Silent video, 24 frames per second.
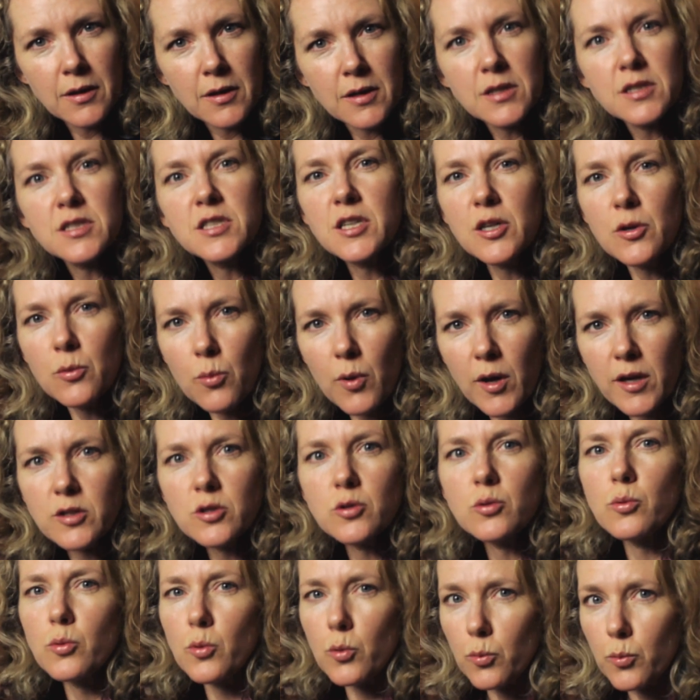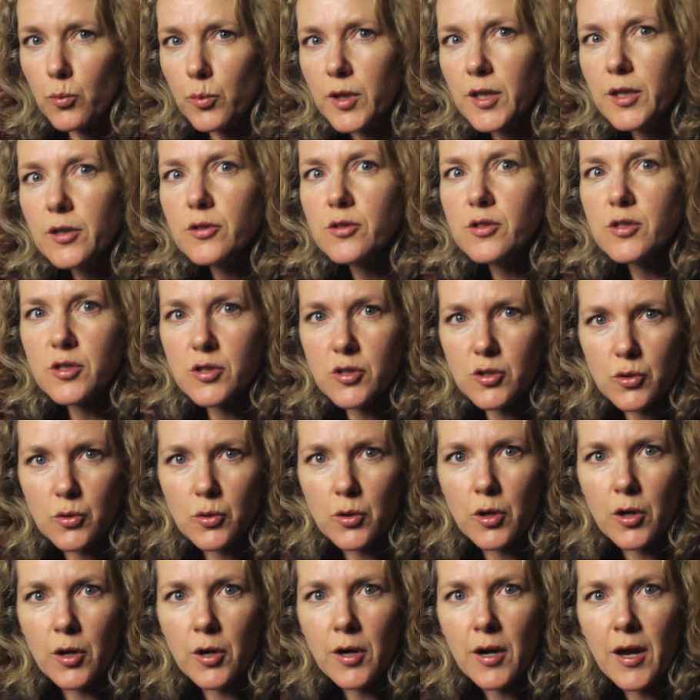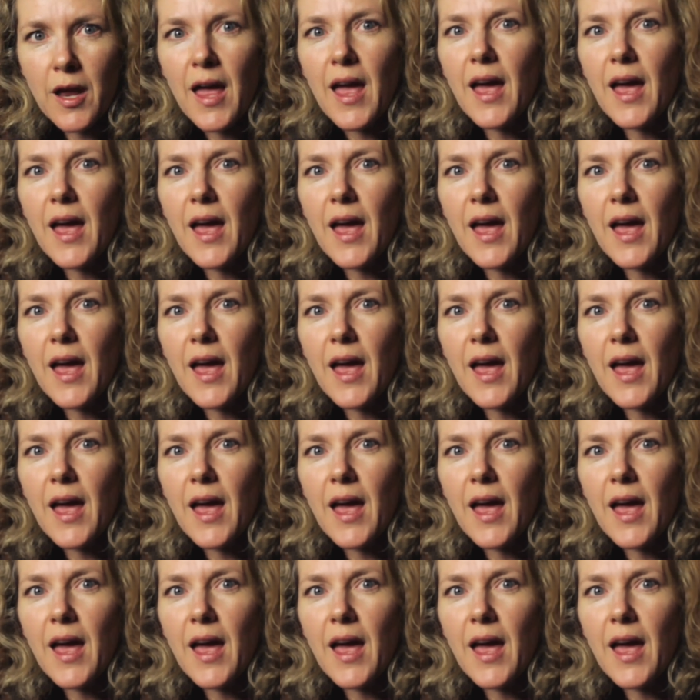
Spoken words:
She went to a real store